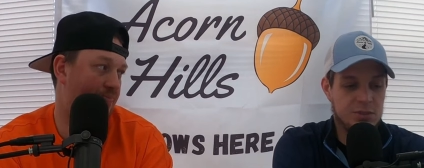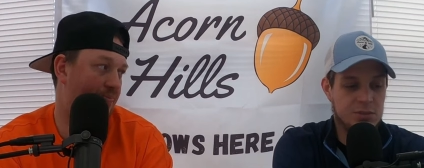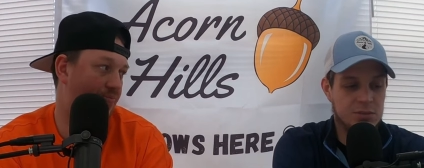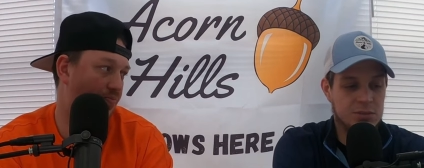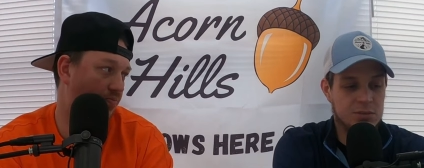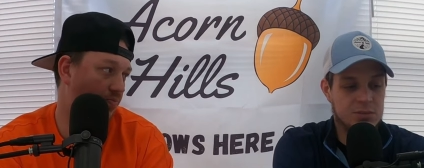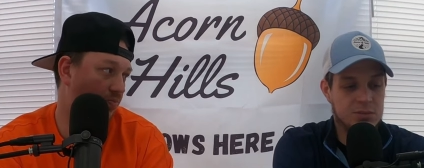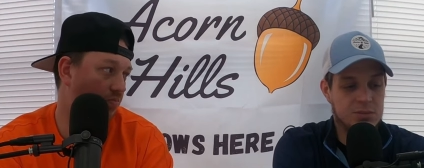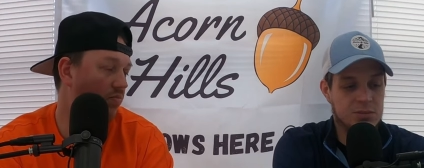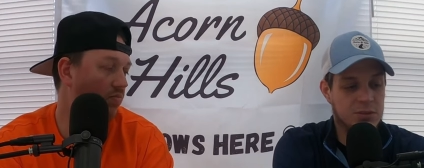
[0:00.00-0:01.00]
Speaker 1: just,
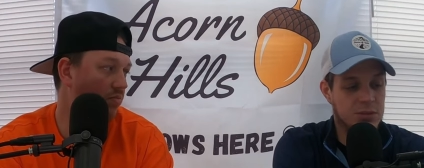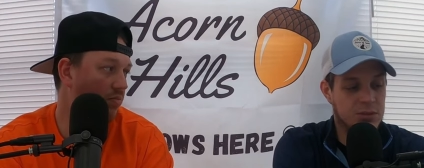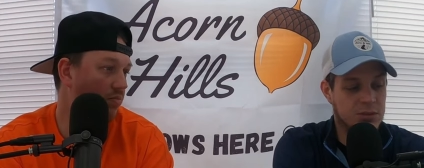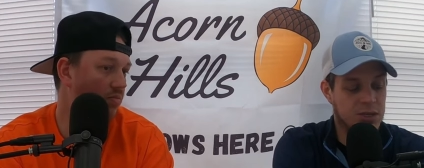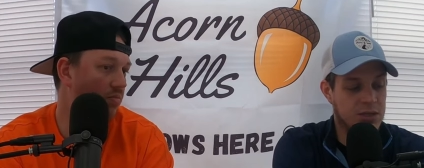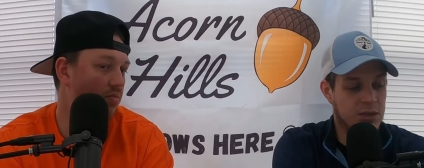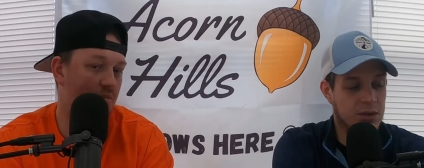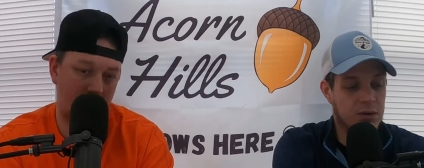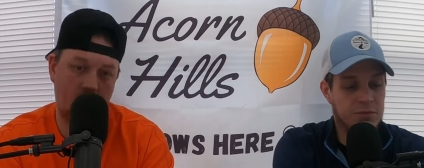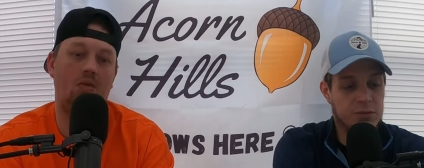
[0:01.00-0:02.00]
you know, taking
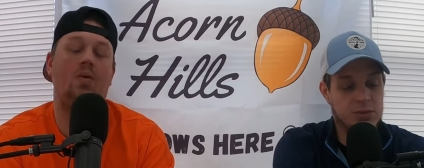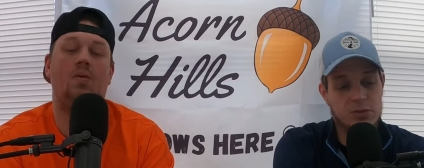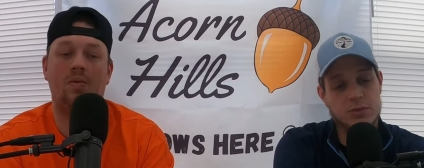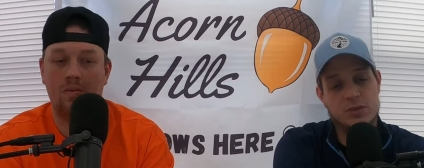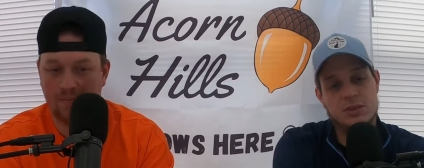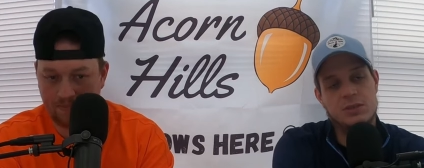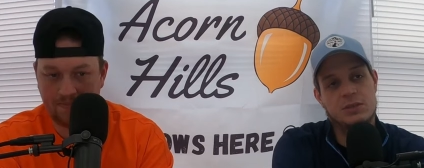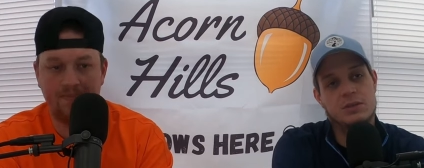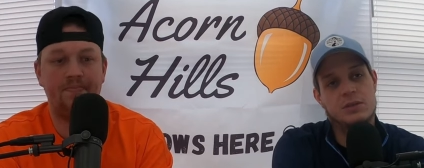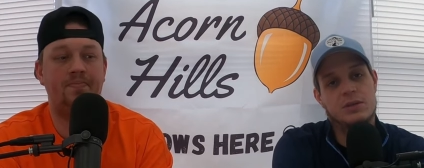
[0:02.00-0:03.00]
off for this whole
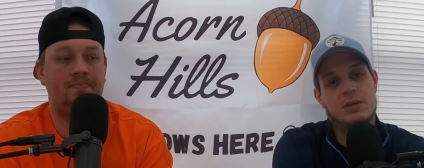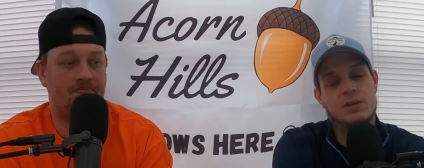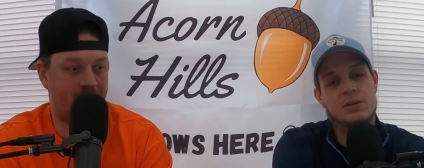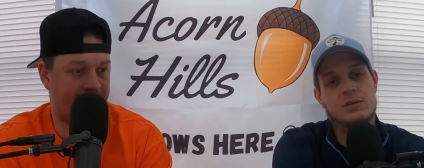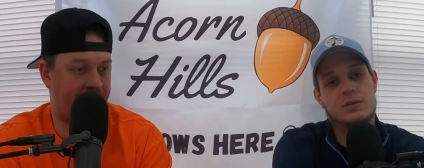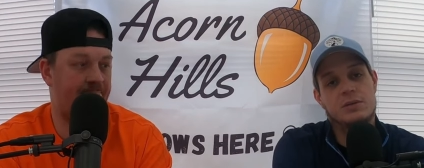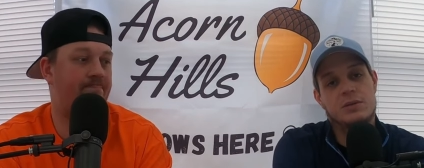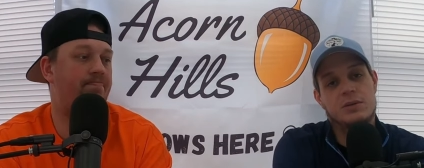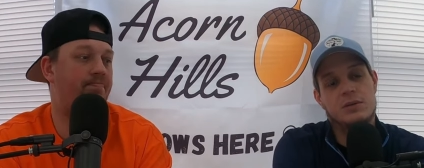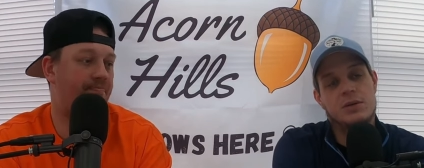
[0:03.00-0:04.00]
season and uh, mm-hmm.
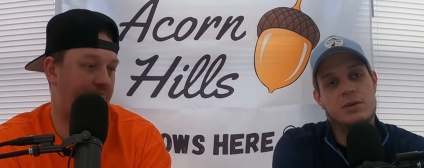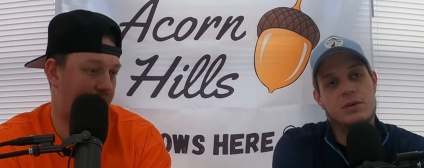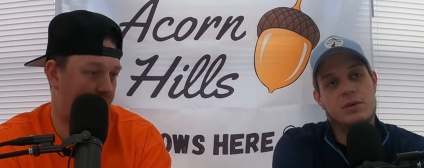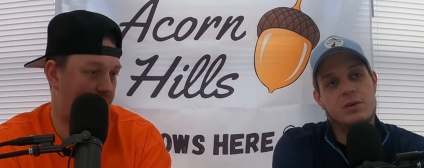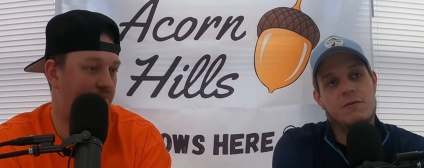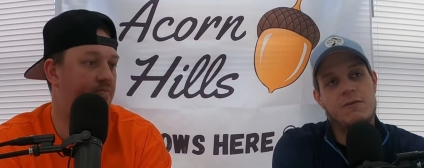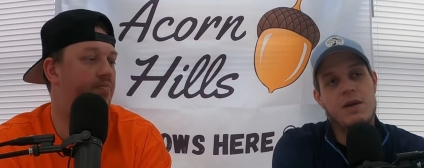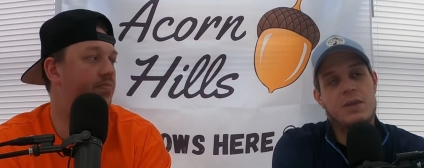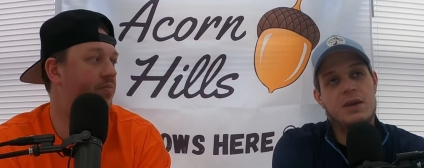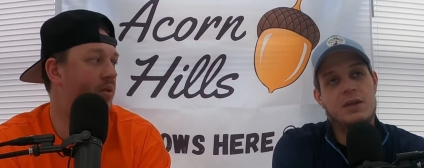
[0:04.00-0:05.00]

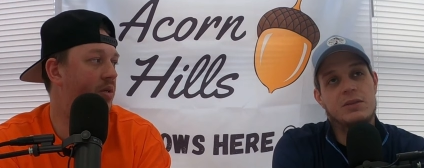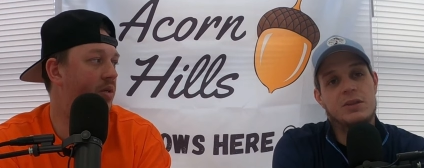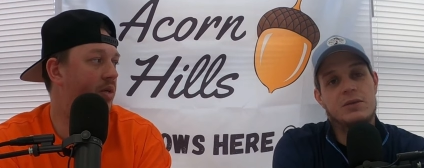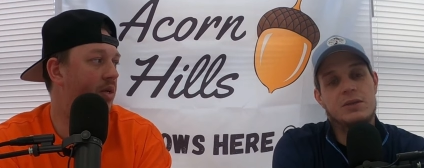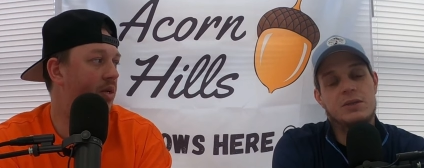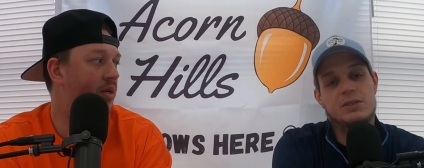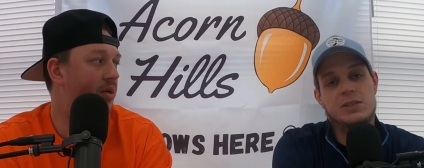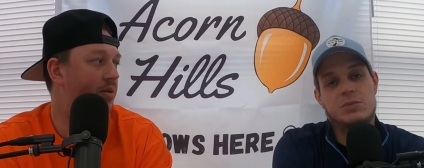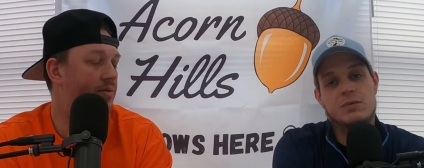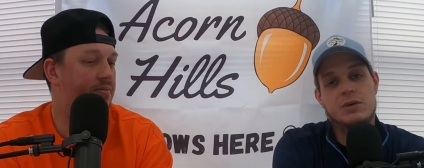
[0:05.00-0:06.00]
finally get out there and get
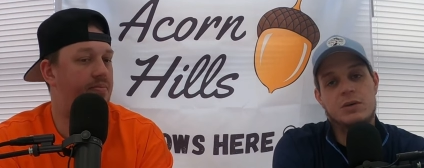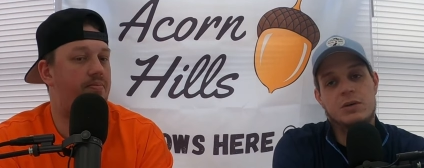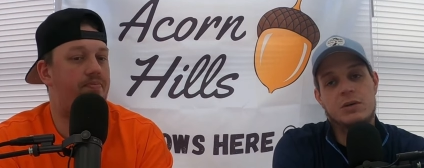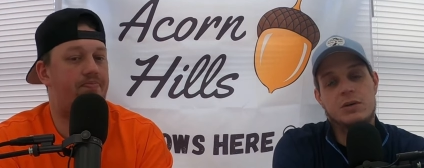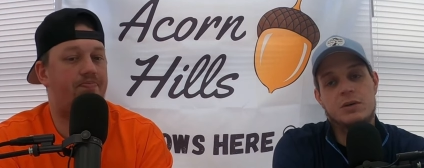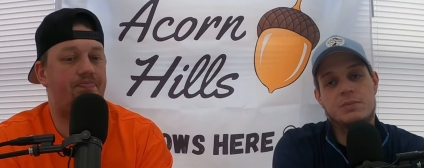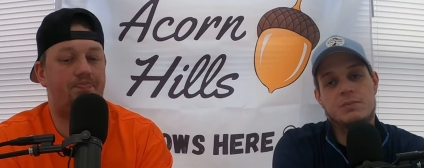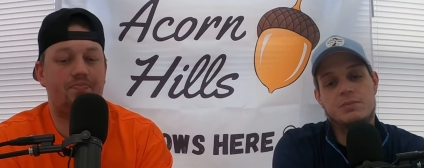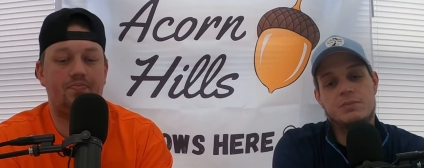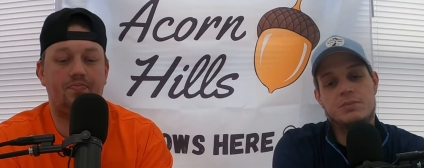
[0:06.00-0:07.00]
some of our, uh,
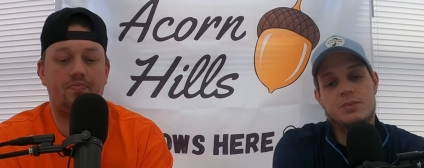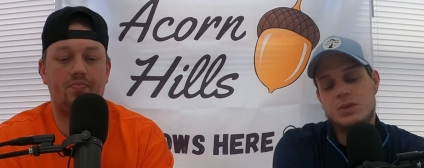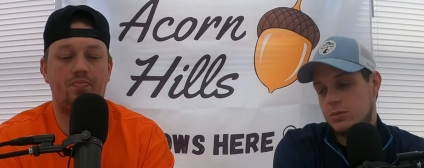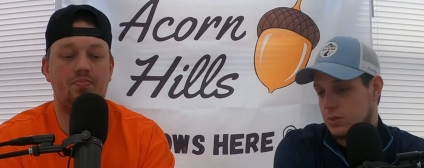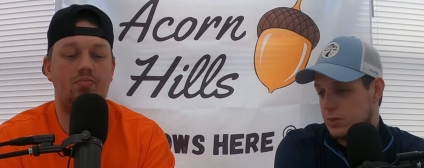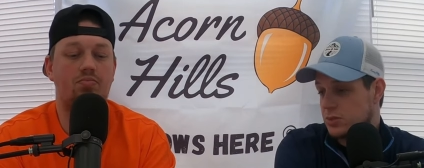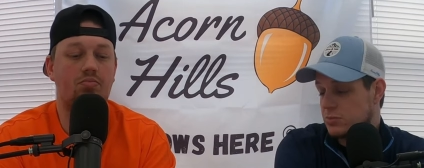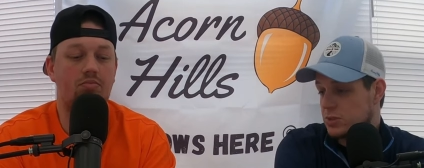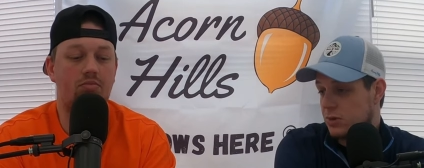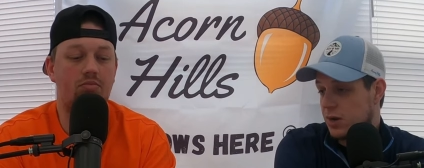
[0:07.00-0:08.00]
you know, we're going to do some
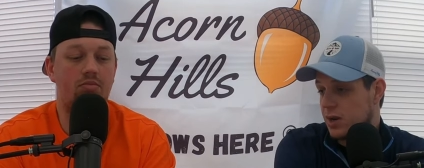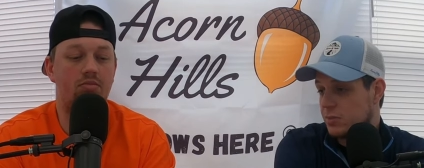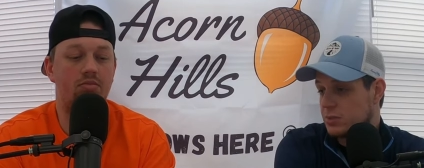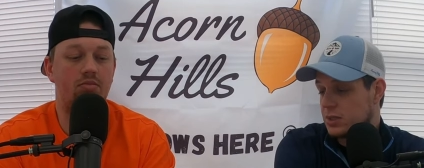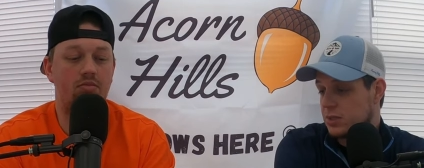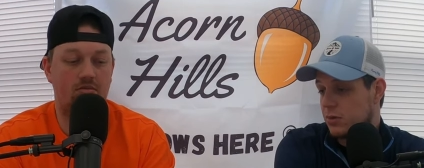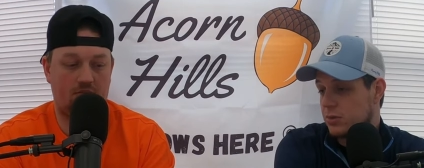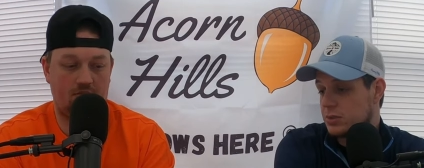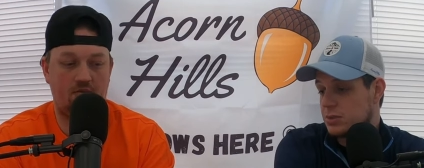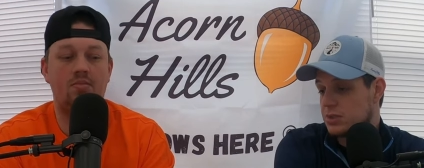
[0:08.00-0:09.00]
scrambles at
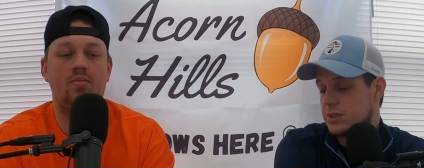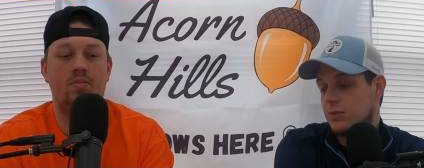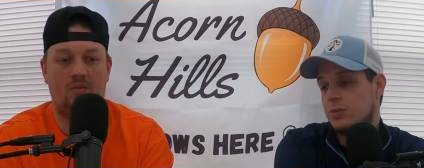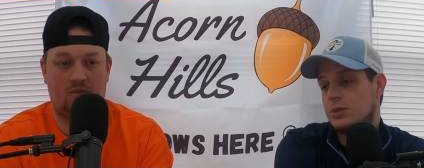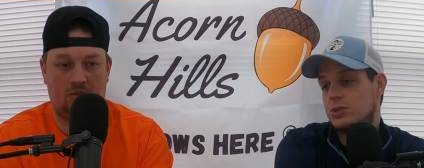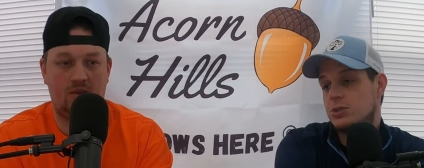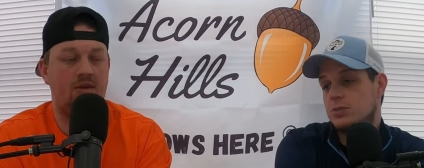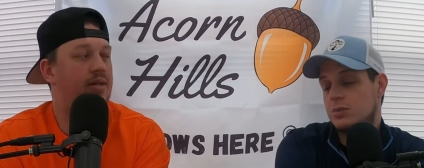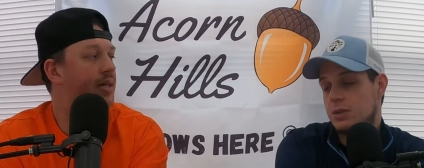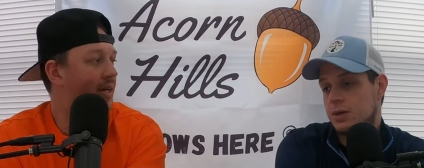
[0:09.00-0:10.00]
courses, see what we can shoot
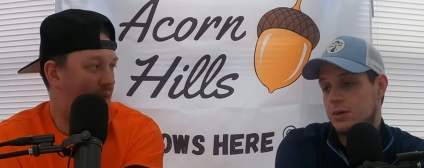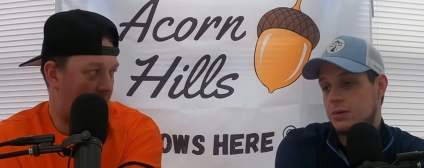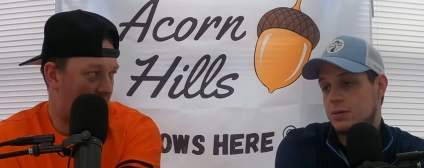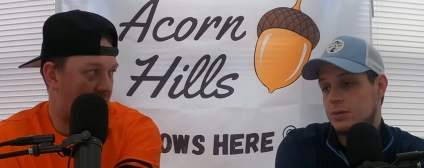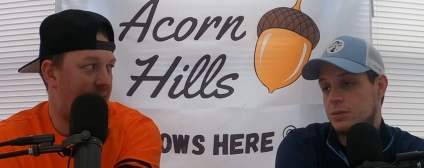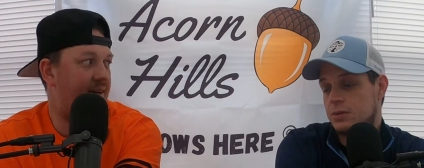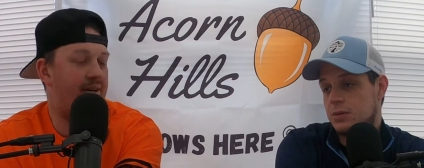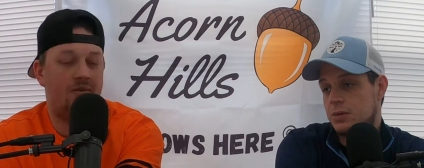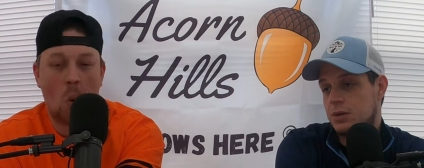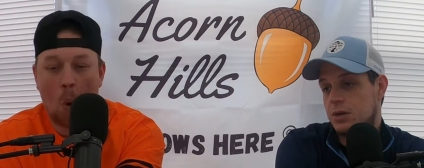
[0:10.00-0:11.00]
there. Heck yeah.
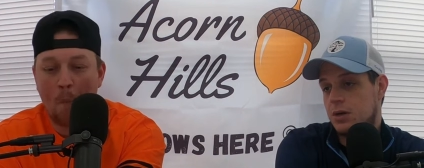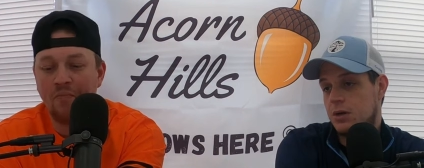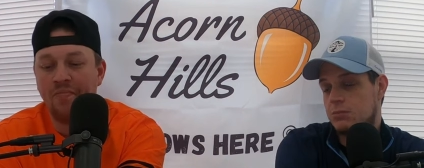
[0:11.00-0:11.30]
Uh, I'm